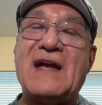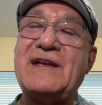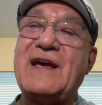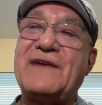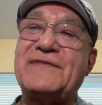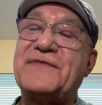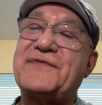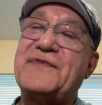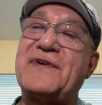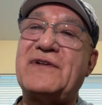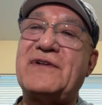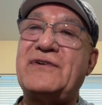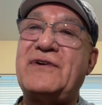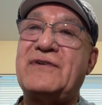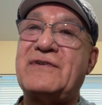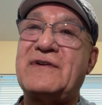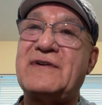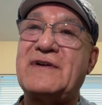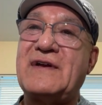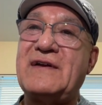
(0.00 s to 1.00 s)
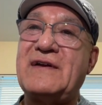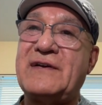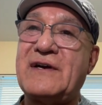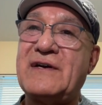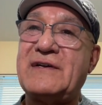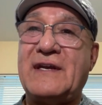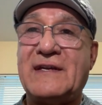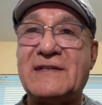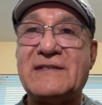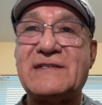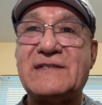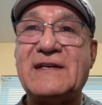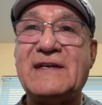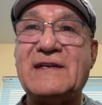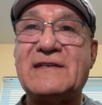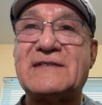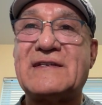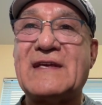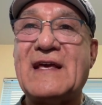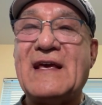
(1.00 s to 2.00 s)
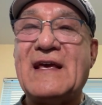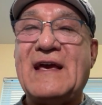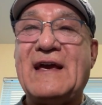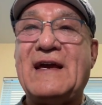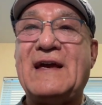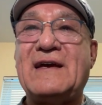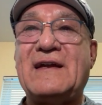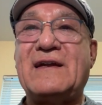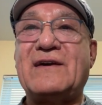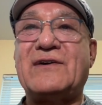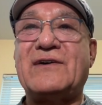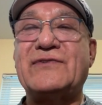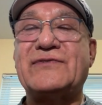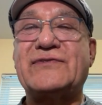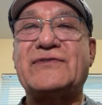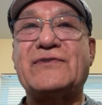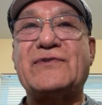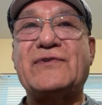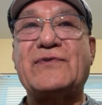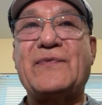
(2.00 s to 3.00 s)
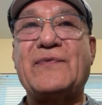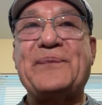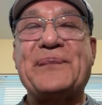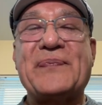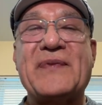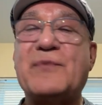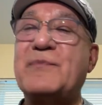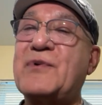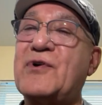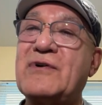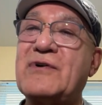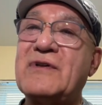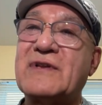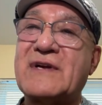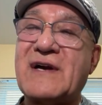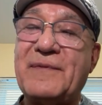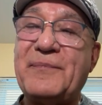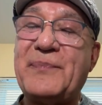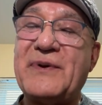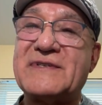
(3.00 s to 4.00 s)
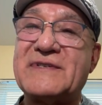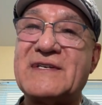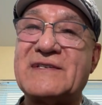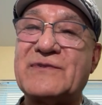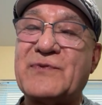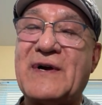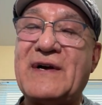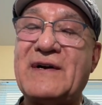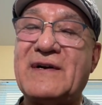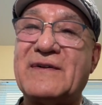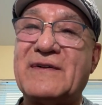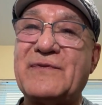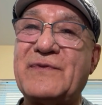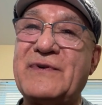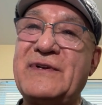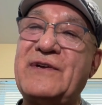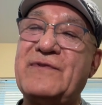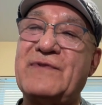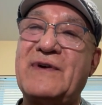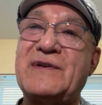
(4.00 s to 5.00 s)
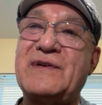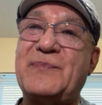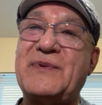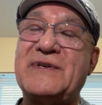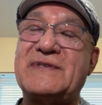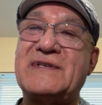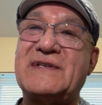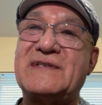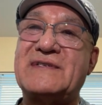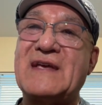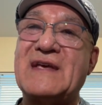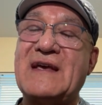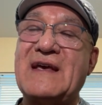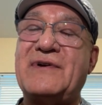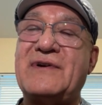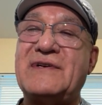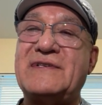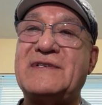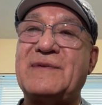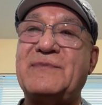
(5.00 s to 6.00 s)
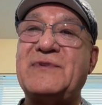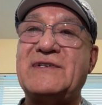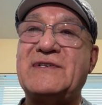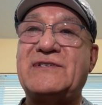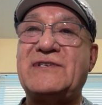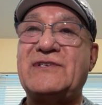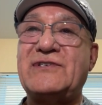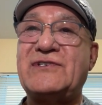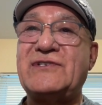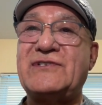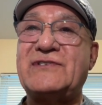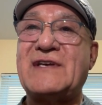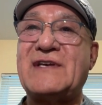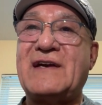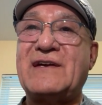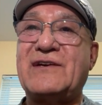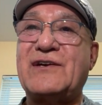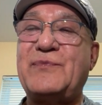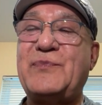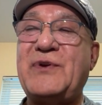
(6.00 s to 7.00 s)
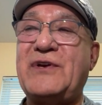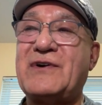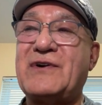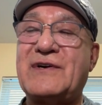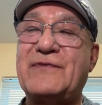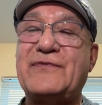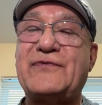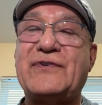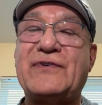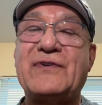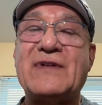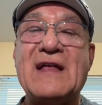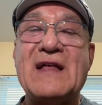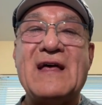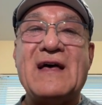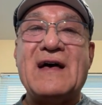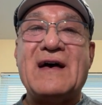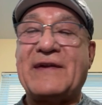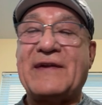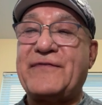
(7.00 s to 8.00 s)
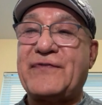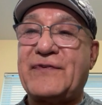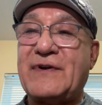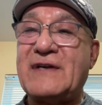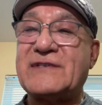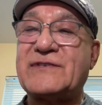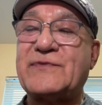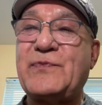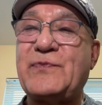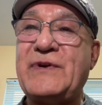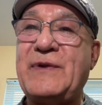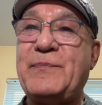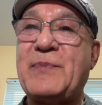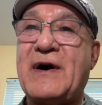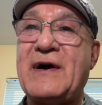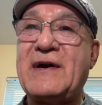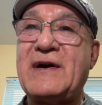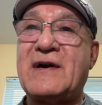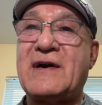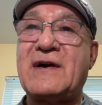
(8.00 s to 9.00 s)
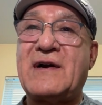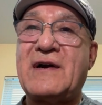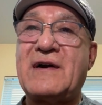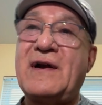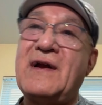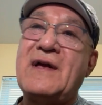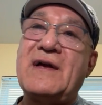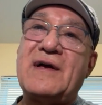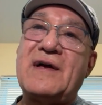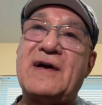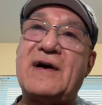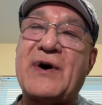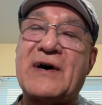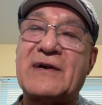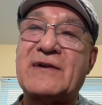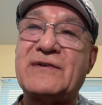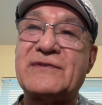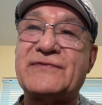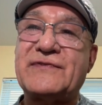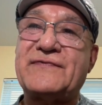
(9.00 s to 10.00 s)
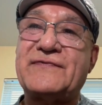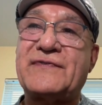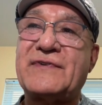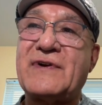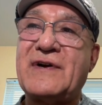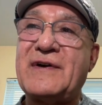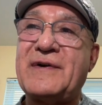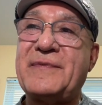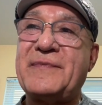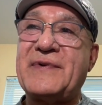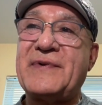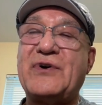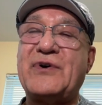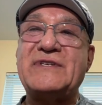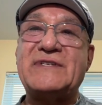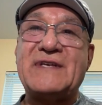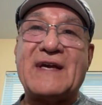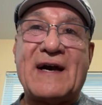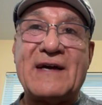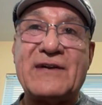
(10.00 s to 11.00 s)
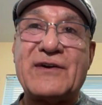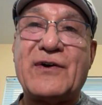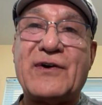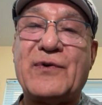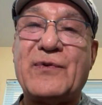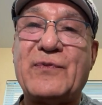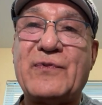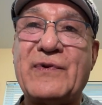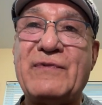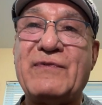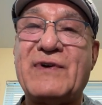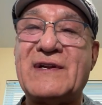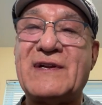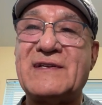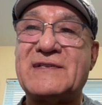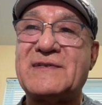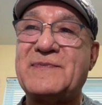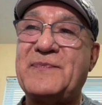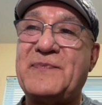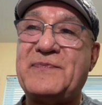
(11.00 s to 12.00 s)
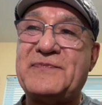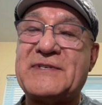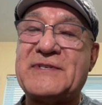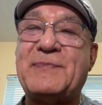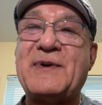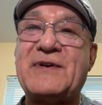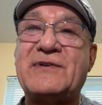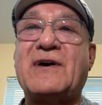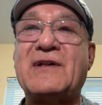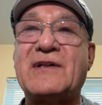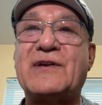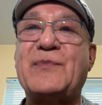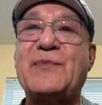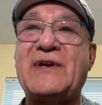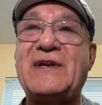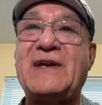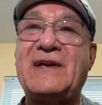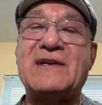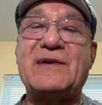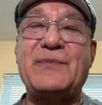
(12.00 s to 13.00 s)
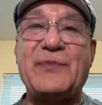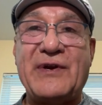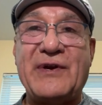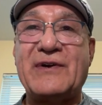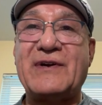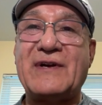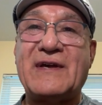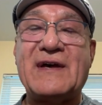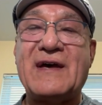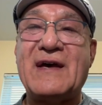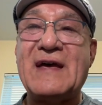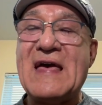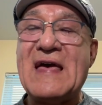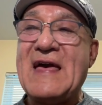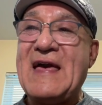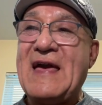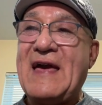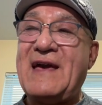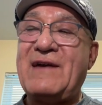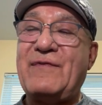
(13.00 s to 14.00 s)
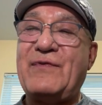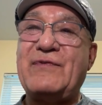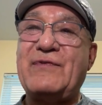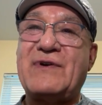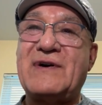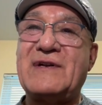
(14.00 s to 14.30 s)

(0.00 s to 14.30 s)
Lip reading: and you have to follow your gut instincts and also your moral compass as well when you run a business. There are some decisions that could be harmful. Like for us, we buy our bottles from Boise, Idaho. We want to spend all our money in America, and we